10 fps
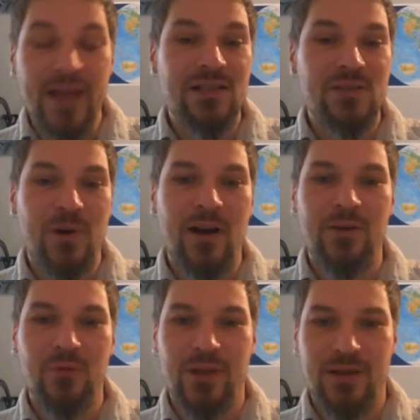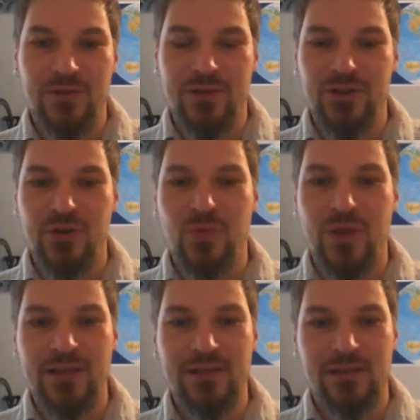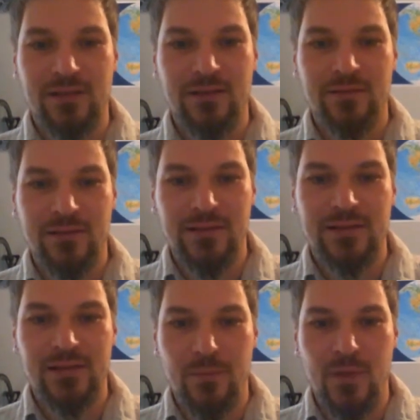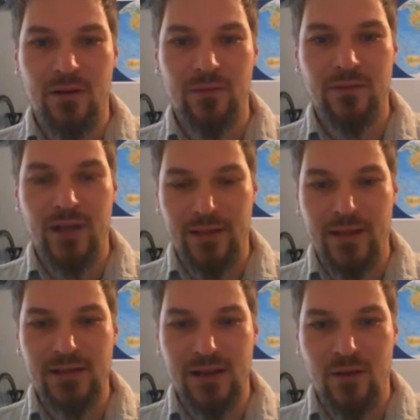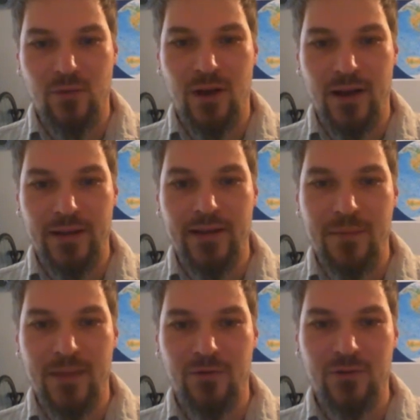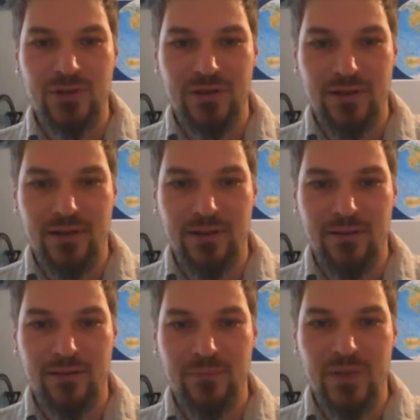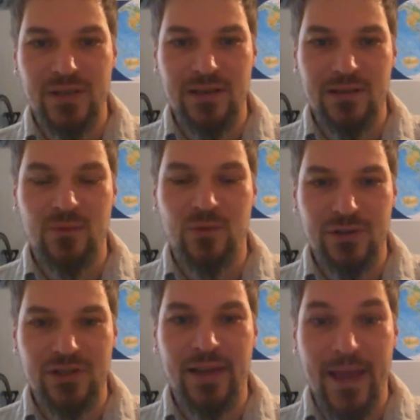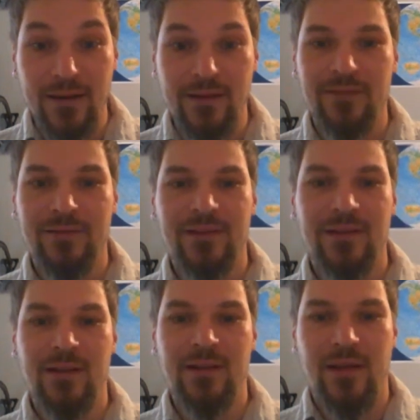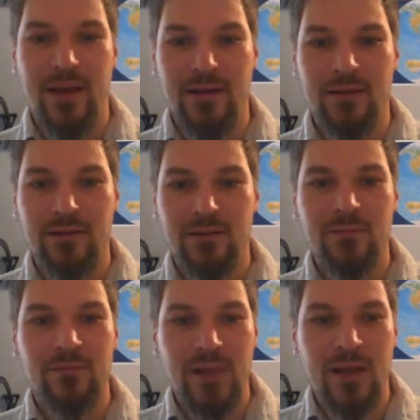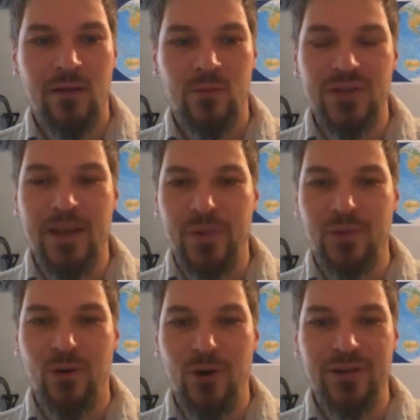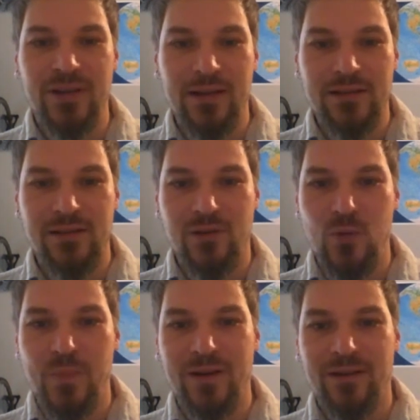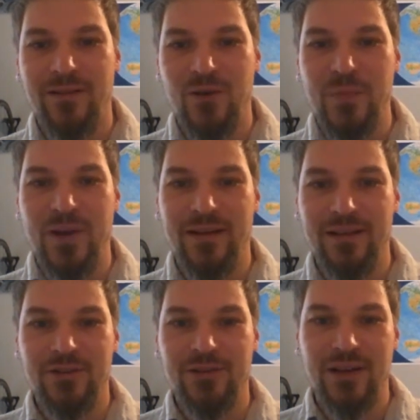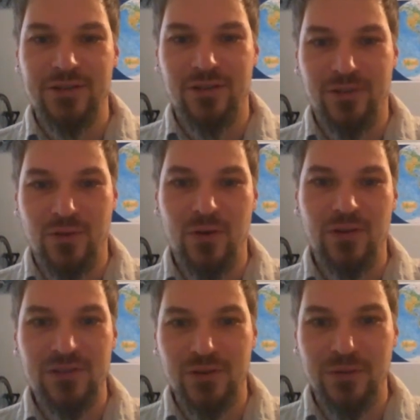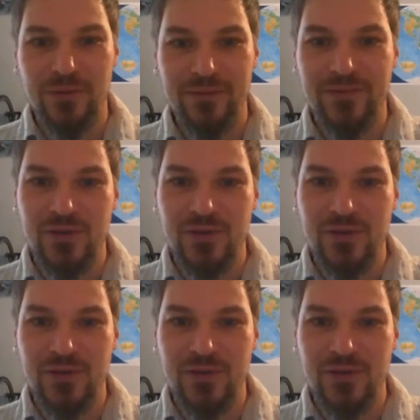places where I could actually showcase it somehow. And that's how I came across the BCS Awards again, and was happy to learn that it's an open international call. So,